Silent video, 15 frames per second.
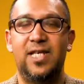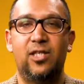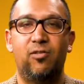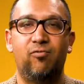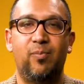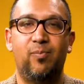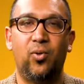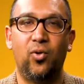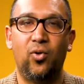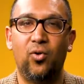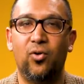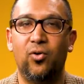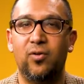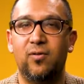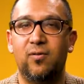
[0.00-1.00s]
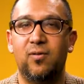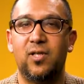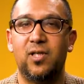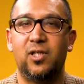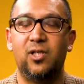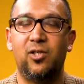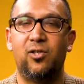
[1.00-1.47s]
This report
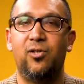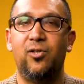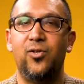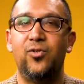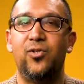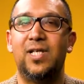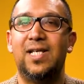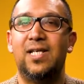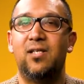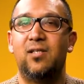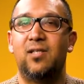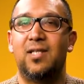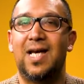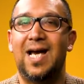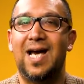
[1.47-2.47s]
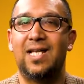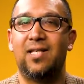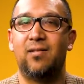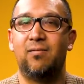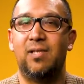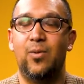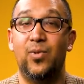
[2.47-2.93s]
concluded
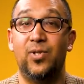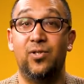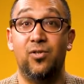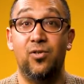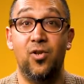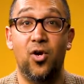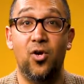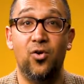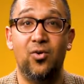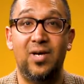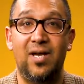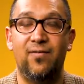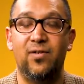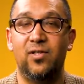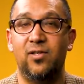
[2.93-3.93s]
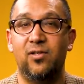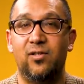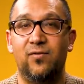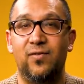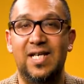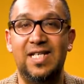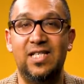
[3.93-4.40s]
that there was no
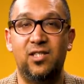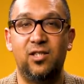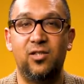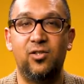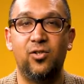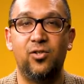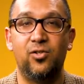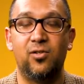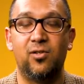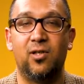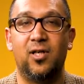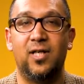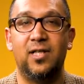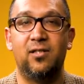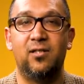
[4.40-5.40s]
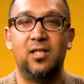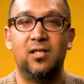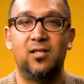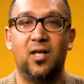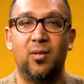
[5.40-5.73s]
evidence of institutionalized